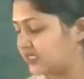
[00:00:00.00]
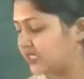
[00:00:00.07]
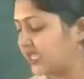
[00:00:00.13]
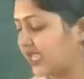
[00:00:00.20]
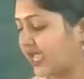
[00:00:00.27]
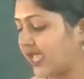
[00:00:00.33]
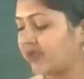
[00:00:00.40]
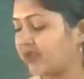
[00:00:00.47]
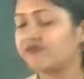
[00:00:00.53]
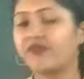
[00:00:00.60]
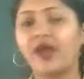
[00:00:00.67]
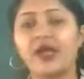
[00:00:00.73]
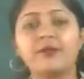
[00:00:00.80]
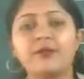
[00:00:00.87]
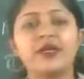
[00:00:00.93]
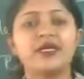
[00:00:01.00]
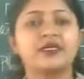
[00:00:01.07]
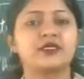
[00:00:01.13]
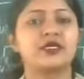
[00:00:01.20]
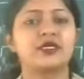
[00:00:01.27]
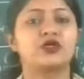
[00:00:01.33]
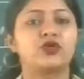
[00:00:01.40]
the
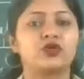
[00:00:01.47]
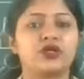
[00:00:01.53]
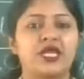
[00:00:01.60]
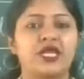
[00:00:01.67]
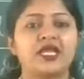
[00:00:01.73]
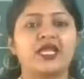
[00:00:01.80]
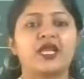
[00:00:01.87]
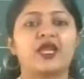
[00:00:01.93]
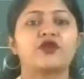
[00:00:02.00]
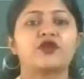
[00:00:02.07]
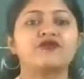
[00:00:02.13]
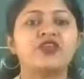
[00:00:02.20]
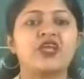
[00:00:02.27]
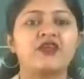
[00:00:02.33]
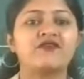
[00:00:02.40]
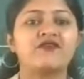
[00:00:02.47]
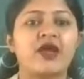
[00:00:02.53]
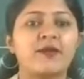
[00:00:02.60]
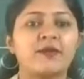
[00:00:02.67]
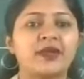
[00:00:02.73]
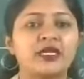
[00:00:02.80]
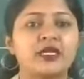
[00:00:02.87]
environment to take care of the
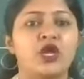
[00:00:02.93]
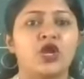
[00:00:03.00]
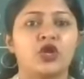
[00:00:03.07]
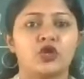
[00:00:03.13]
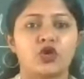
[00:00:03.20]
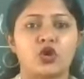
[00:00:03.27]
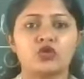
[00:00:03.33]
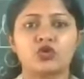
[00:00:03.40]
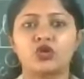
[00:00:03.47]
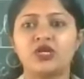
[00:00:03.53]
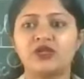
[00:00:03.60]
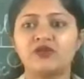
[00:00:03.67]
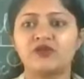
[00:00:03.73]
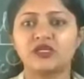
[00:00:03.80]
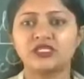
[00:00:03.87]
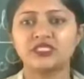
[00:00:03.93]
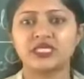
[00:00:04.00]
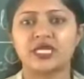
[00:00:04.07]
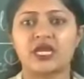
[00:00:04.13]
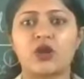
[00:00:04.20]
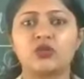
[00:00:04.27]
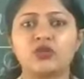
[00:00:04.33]
environment, not only what is
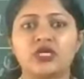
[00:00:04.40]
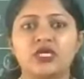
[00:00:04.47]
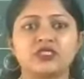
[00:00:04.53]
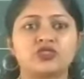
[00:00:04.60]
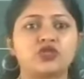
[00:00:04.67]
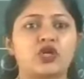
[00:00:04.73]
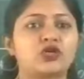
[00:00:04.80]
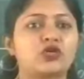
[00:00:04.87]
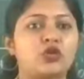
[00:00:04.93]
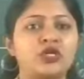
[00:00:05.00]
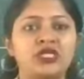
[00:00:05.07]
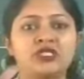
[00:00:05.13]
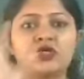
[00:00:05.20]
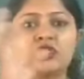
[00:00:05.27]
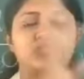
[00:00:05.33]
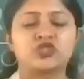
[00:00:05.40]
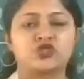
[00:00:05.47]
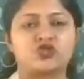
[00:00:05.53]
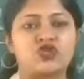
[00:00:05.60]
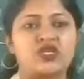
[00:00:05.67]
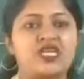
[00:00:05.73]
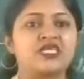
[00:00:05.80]
around us, not only those
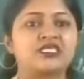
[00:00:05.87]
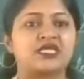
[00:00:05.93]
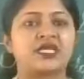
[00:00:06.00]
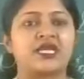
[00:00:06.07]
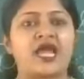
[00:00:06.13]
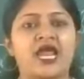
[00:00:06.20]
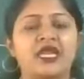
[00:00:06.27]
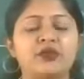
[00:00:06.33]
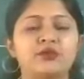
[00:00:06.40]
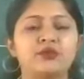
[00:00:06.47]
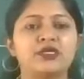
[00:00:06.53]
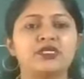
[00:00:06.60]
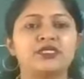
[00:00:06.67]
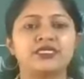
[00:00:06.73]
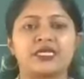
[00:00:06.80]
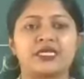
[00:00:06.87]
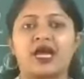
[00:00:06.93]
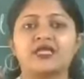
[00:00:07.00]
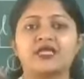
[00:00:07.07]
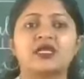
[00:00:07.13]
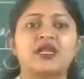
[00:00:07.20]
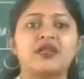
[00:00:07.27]
trees and animals and
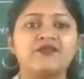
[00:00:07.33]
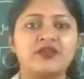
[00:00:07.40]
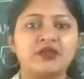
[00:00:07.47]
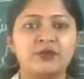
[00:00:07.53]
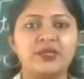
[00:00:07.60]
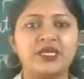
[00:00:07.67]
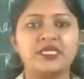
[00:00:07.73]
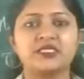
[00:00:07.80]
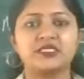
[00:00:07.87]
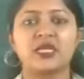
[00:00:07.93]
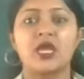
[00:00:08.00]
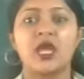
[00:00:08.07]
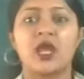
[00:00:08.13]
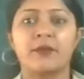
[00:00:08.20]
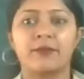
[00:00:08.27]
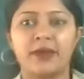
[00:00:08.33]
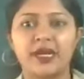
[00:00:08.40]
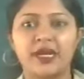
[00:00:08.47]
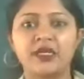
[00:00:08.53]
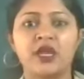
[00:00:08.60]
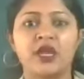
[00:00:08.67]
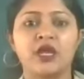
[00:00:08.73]
other living beings, but